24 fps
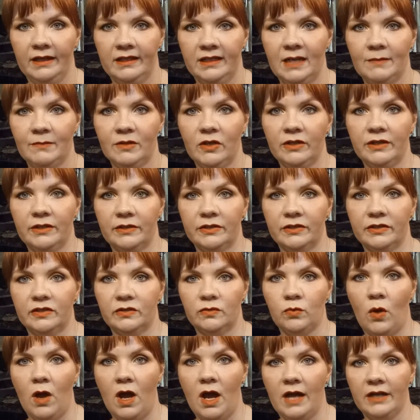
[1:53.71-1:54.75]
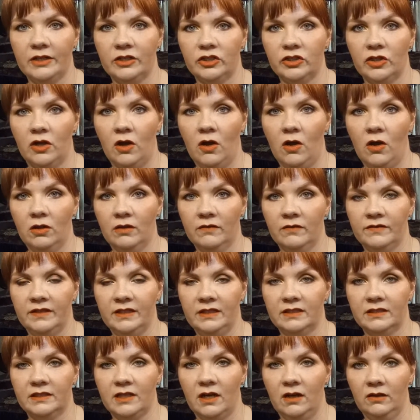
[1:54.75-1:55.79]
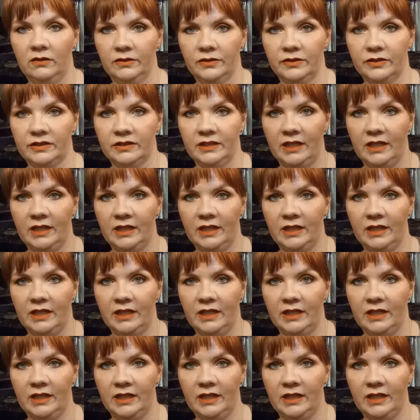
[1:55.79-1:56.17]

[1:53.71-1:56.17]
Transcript: And I'm going to swatch all of these colors,